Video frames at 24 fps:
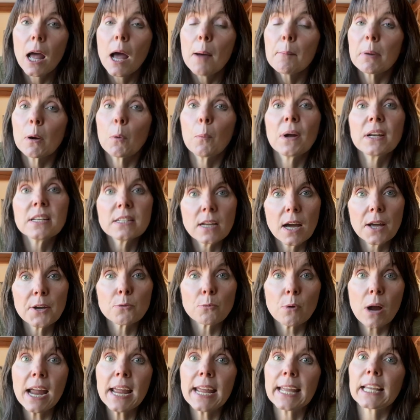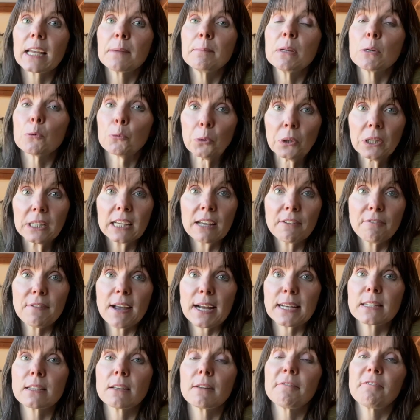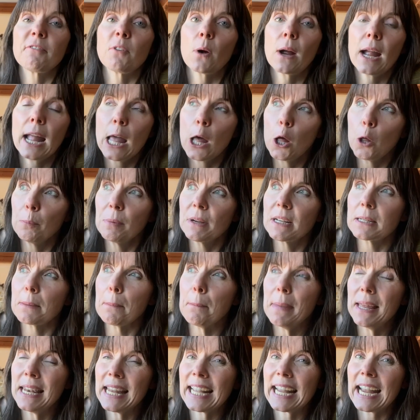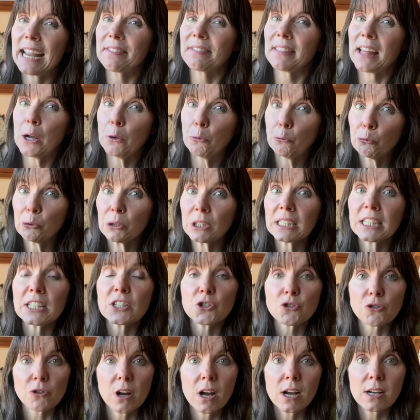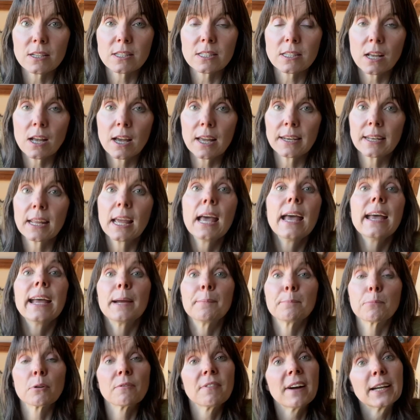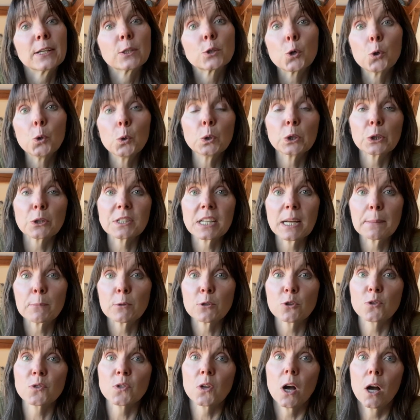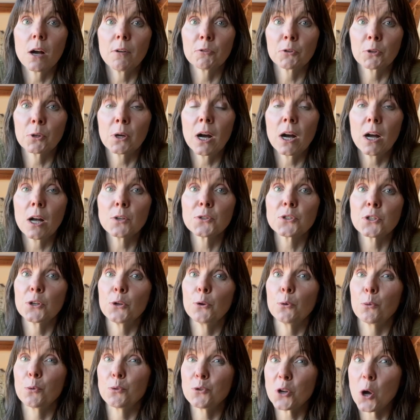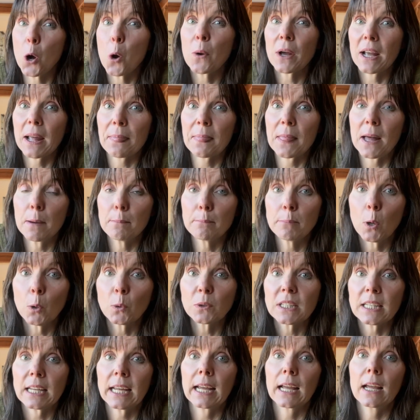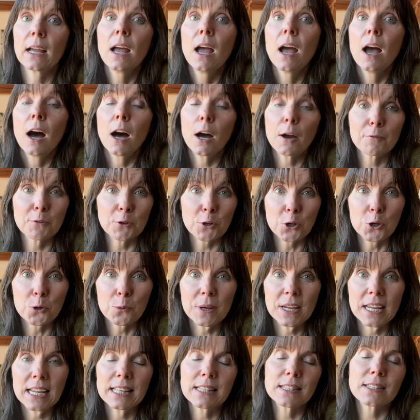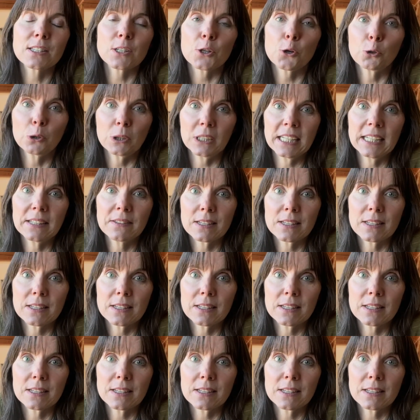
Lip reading: But when done right, it can be really effective for helping to mitigate that really strong sun and provide cooler temperatures overall so you don't get that bolting of your greens early in the